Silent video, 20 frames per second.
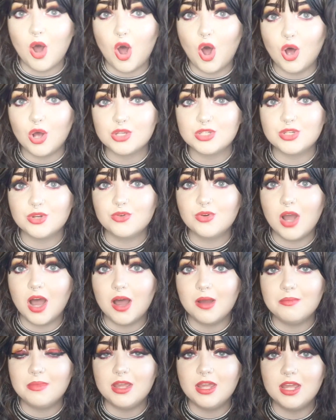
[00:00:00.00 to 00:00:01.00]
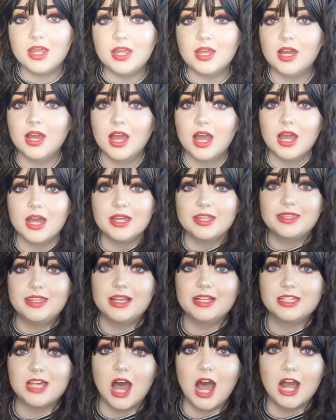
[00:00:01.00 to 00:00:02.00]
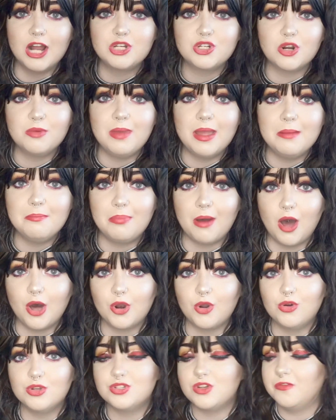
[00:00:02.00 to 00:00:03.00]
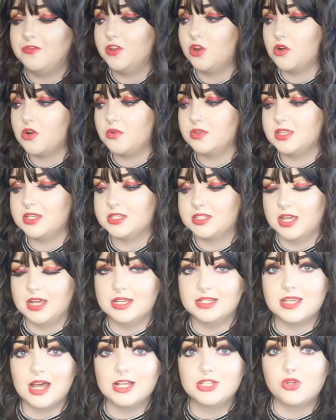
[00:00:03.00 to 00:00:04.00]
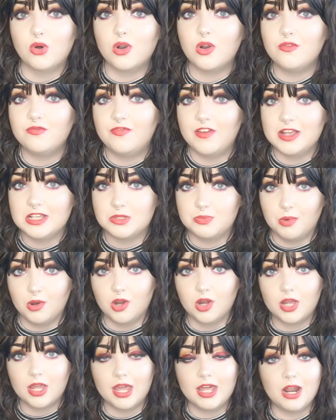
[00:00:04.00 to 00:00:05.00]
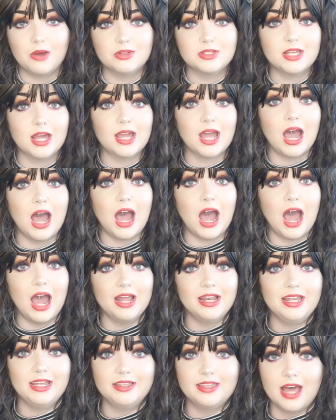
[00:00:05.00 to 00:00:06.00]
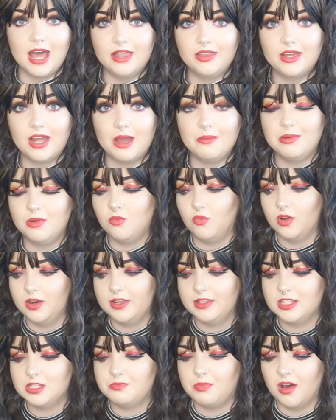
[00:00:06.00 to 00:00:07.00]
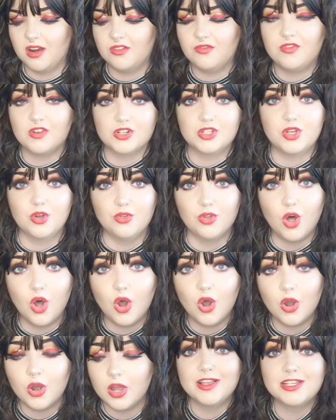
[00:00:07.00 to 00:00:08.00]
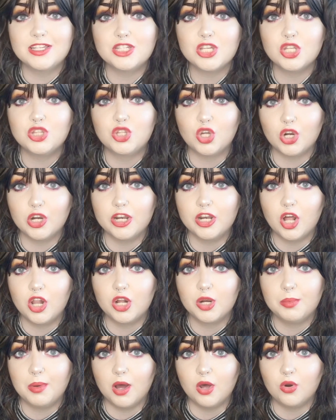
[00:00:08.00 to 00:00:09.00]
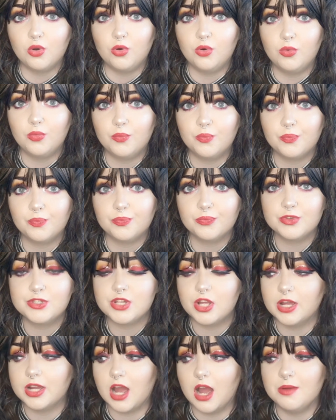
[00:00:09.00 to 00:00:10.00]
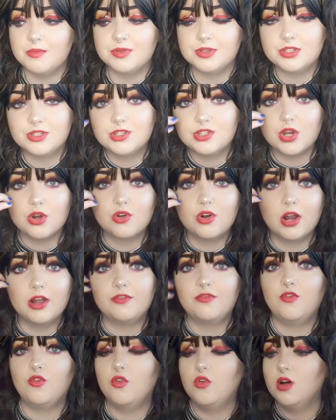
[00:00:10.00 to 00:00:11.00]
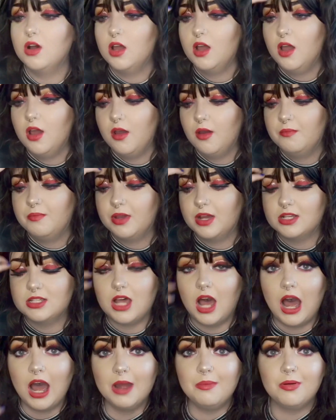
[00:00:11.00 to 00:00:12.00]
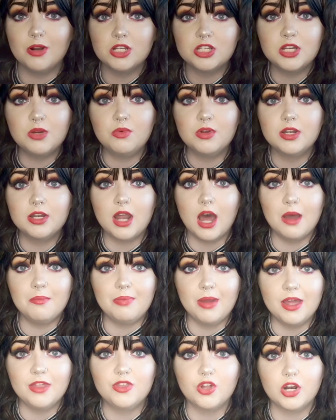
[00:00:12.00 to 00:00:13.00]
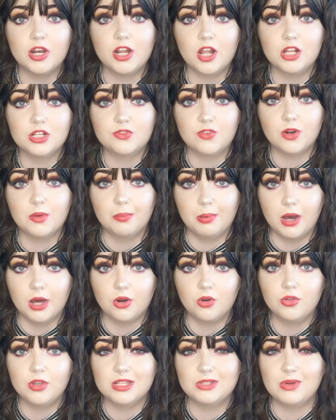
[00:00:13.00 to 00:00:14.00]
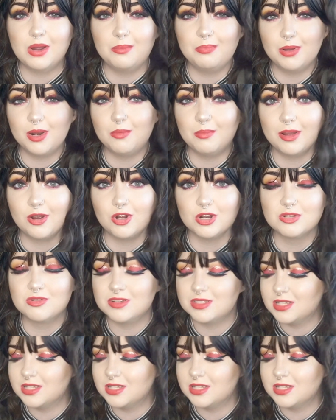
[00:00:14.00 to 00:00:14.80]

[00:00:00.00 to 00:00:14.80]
also got me this hydromate bottle so if you don't know what this is i saw it on facebook and i was like i need that like i've been wanting this bottle for so long it's a 30 dollar bottle so like i'm so grateful because I personally would not pay $30 for a bottle. That's why I put on my Christmas